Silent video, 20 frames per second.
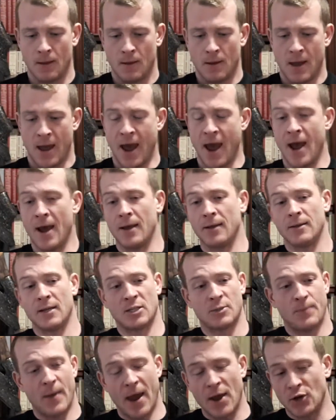And
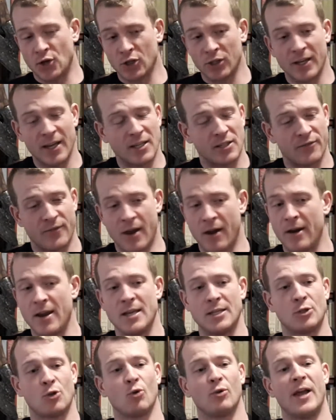especially it's very
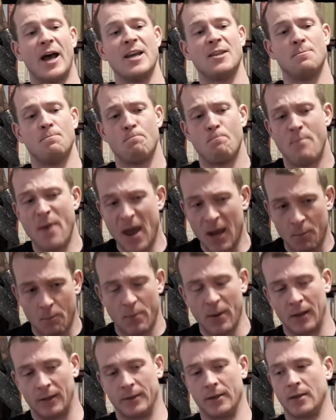easy to light big
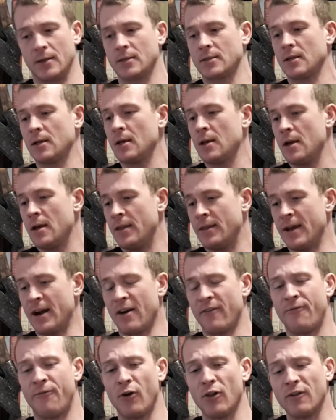buildings that are
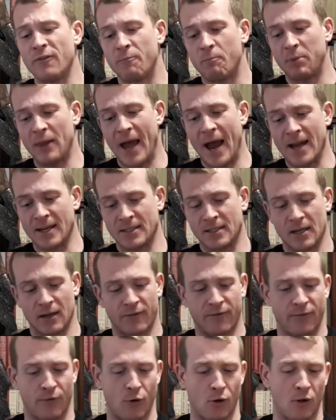full of plastic,
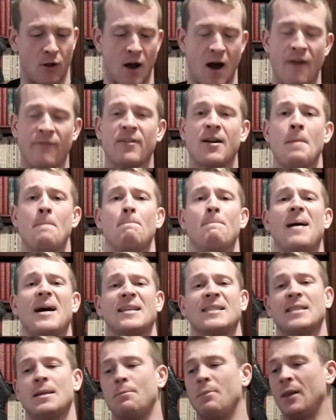full of
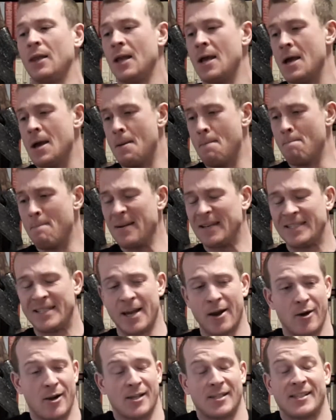combustible
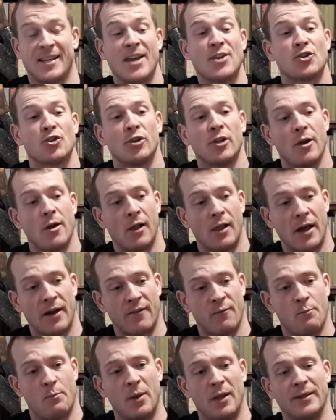material. Essentially, a lot
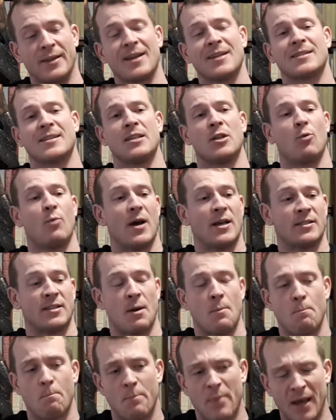of buildings in the West are
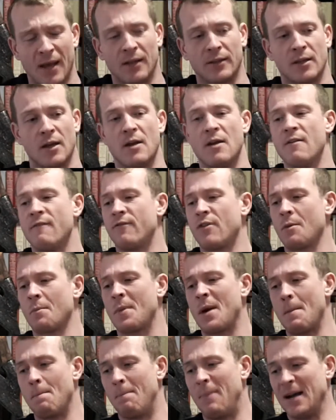built from
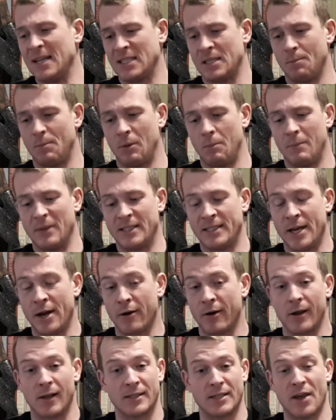combustible
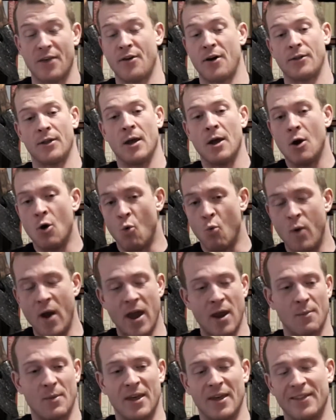materials. I thought,
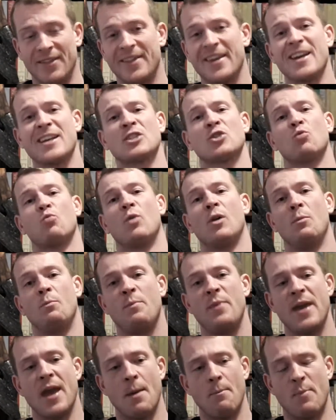wait a minute, this will
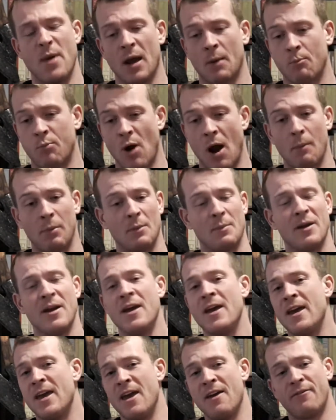be a big problem.
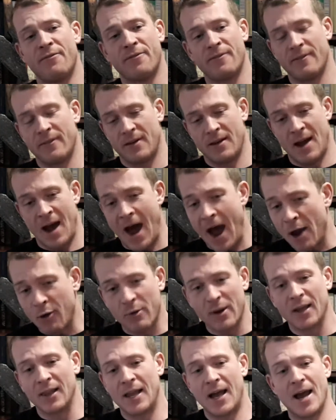If I
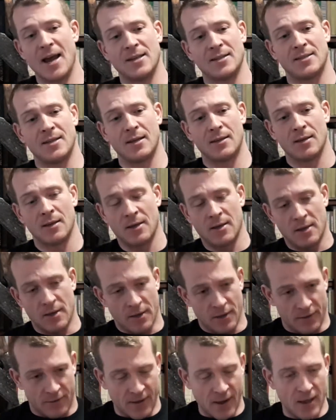realized it,
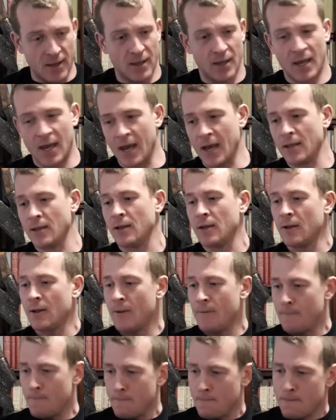then again,
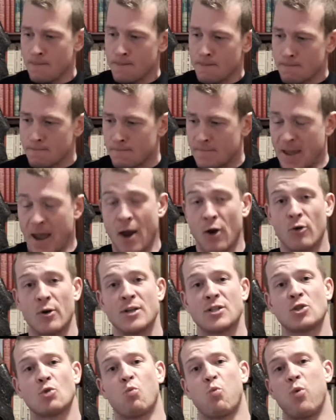
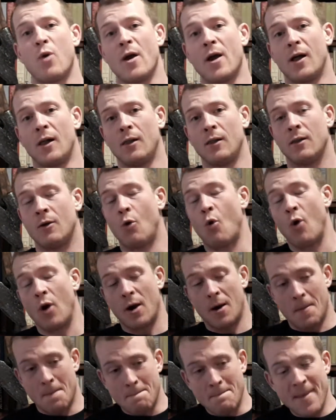terrorists will
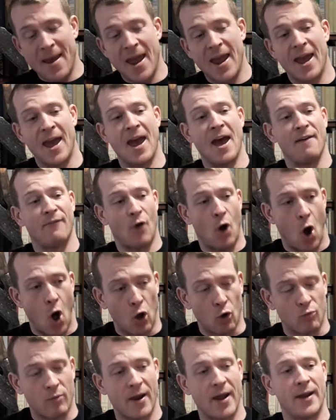or may have
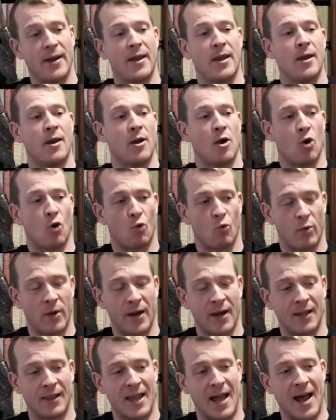already
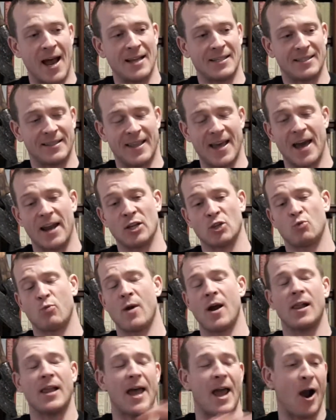realized that as
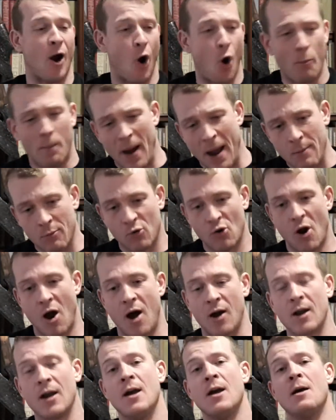well. I hope I'm
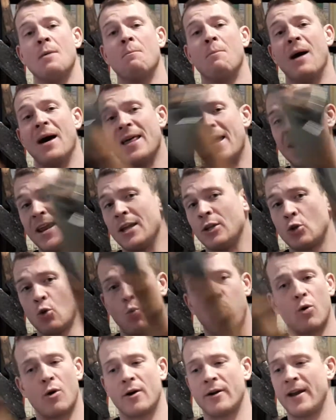wrong, but I need to
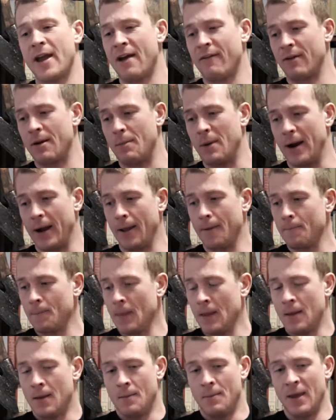warn everybody.
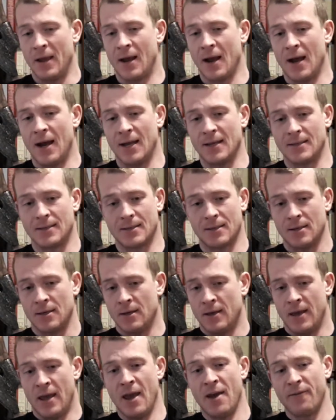Because
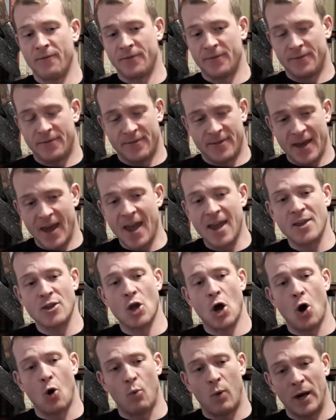if they
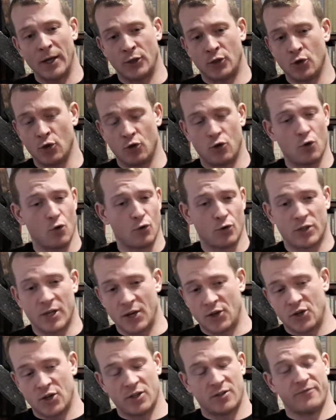know what to do,
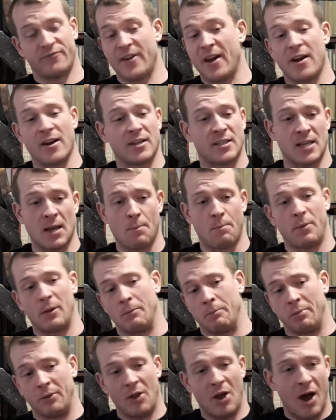such as very simple,
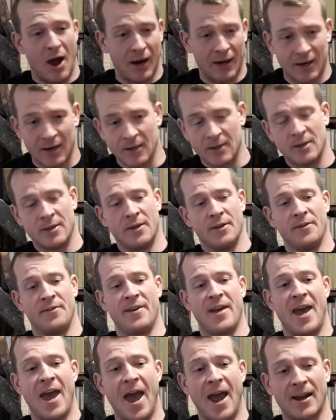block
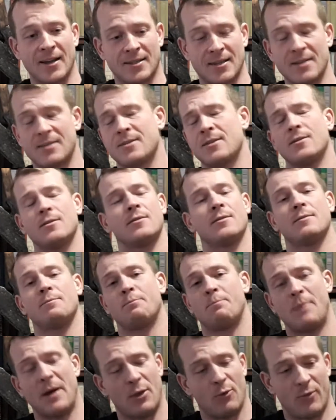the exits,
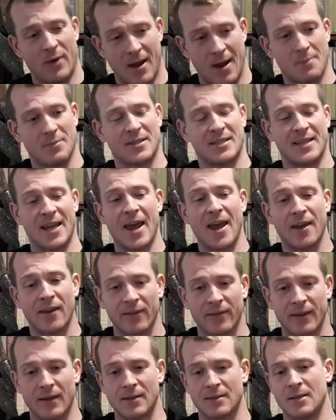and by the way, I'm saying
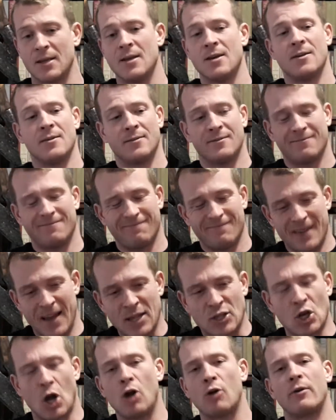this,
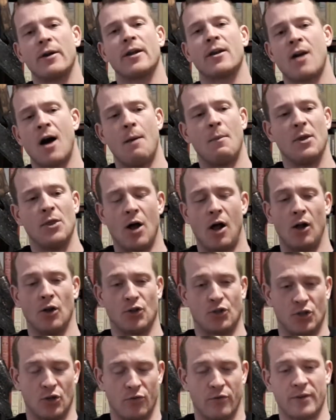it's already common
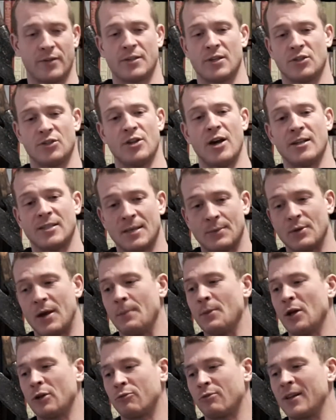knowledge, so this is not I'm not